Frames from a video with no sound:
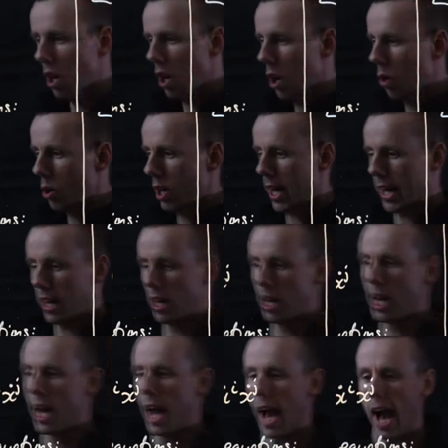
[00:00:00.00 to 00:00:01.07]
Okay,
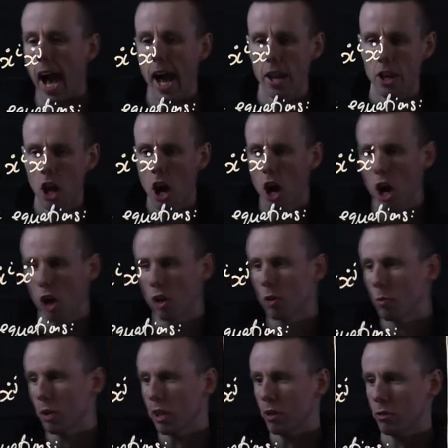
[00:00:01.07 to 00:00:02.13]
and now
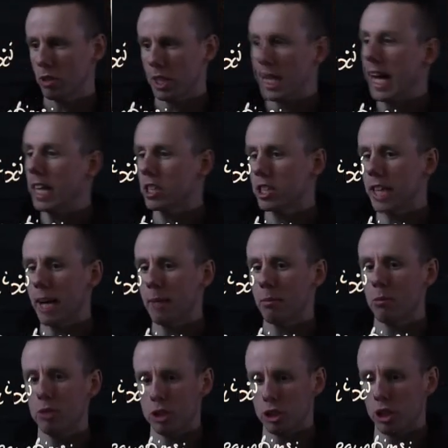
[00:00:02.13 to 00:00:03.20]
we go to the next step,
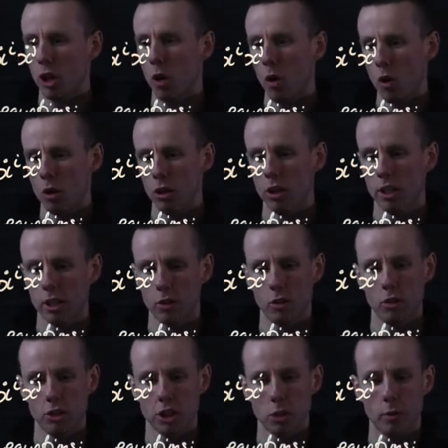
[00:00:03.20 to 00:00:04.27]
which is the
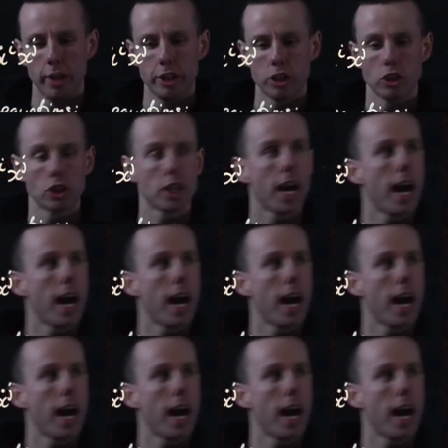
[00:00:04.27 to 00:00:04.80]
Euler-Lagrange equations.